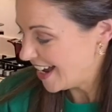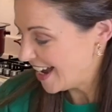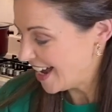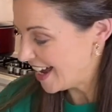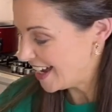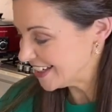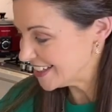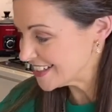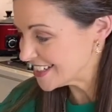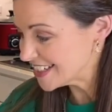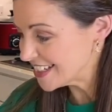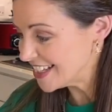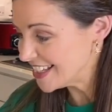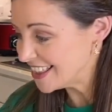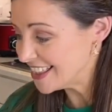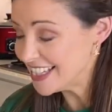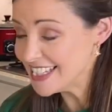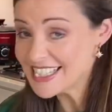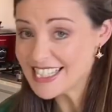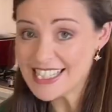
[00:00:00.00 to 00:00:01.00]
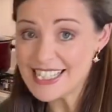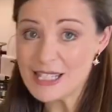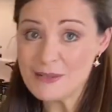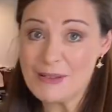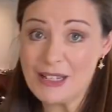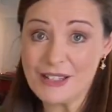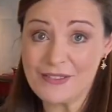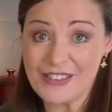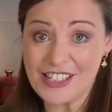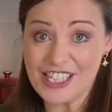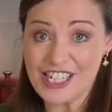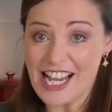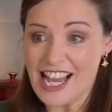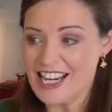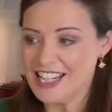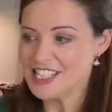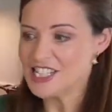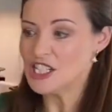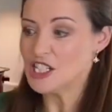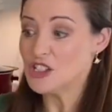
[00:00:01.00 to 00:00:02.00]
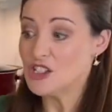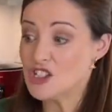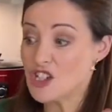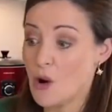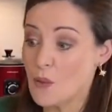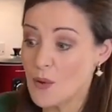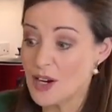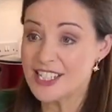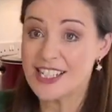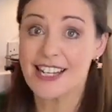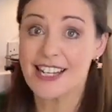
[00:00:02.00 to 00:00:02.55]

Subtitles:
And this is the bit of the challenge. You don't want